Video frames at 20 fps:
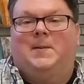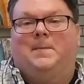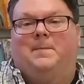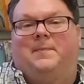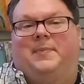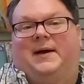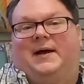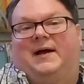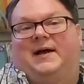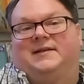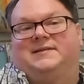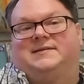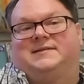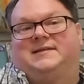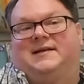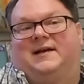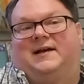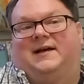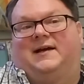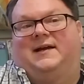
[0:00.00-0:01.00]
But
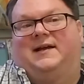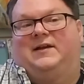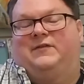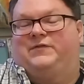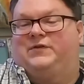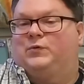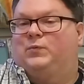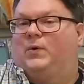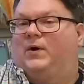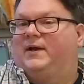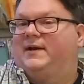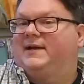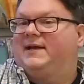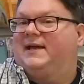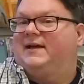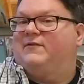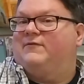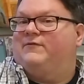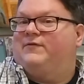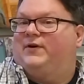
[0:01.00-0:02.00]
uh, if you want to
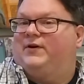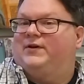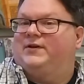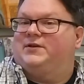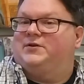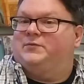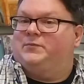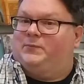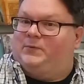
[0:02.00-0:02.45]
get volume